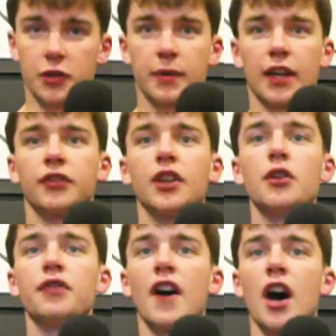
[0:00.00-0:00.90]
But yeah, so
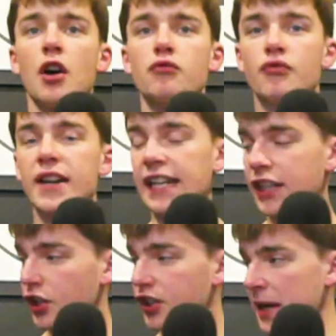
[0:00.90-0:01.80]
far, a really
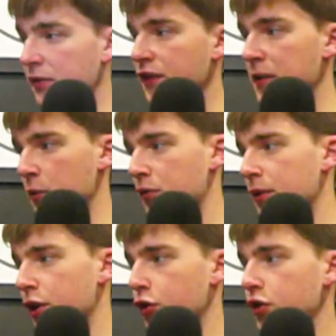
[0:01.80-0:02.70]
good game of football from
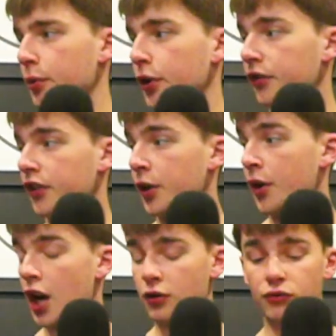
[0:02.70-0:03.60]
a neutral point of view.
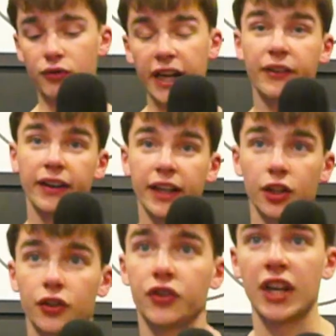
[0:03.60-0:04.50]
A really, really
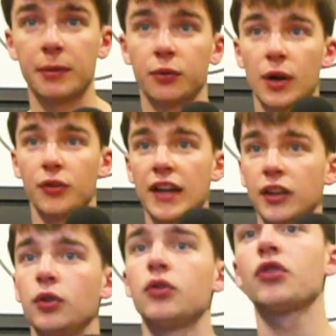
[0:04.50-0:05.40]
good stream as well. Thank
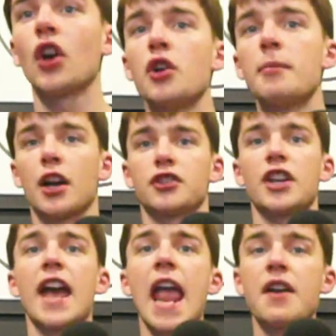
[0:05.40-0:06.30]
you so much
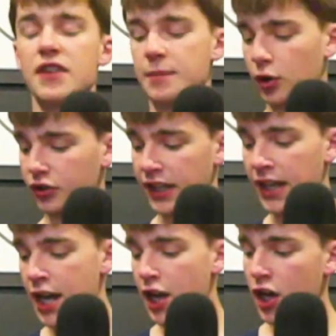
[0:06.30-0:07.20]
to everybody
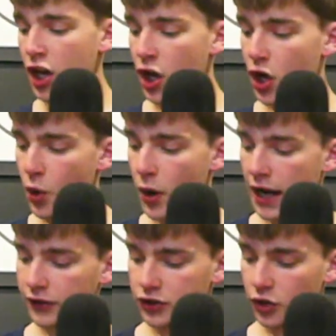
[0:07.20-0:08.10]
who
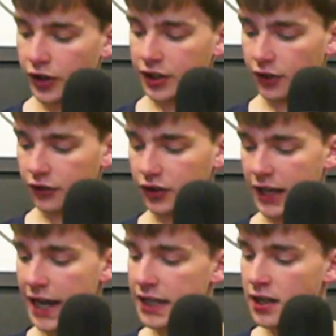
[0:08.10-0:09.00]
has joined us
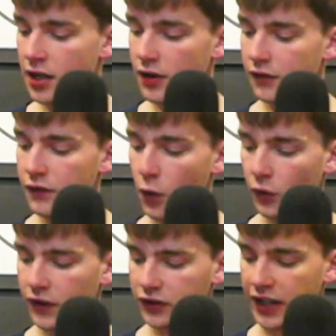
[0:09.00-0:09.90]
today for
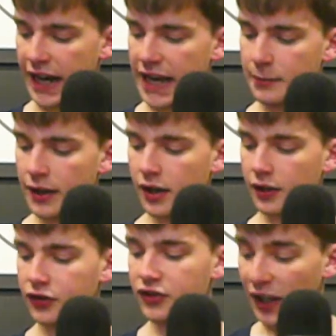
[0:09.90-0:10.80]
this game.
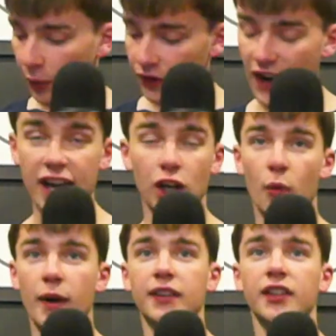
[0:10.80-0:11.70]
Still a very long
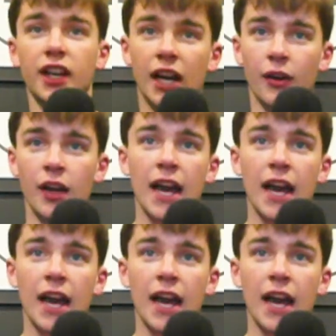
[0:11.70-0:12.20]
way to go.